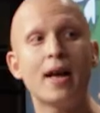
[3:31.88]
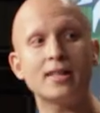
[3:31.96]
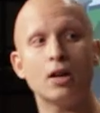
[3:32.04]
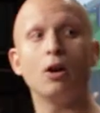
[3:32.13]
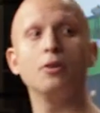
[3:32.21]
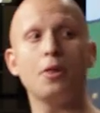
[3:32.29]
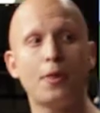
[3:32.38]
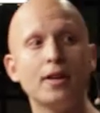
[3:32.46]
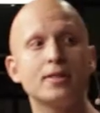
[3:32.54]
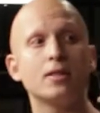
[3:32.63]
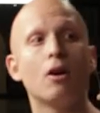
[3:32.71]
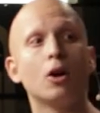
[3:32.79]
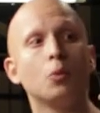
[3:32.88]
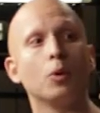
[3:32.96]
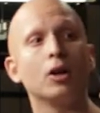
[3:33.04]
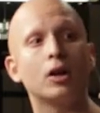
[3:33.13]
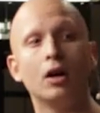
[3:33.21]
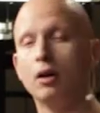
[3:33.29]
that's thanks to the hard
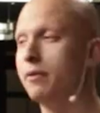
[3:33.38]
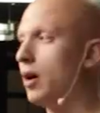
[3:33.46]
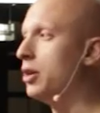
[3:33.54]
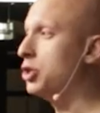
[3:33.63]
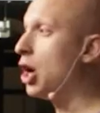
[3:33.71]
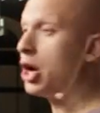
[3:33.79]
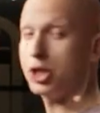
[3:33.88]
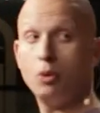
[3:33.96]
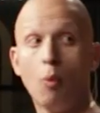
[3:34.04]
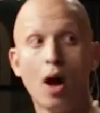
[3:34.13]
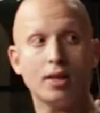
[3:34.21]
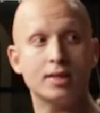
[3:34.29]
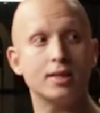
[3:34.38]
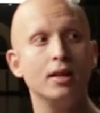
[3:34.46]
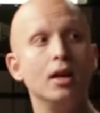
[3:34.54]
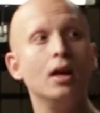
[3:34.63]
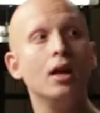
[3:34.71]
work of Josh and Watts.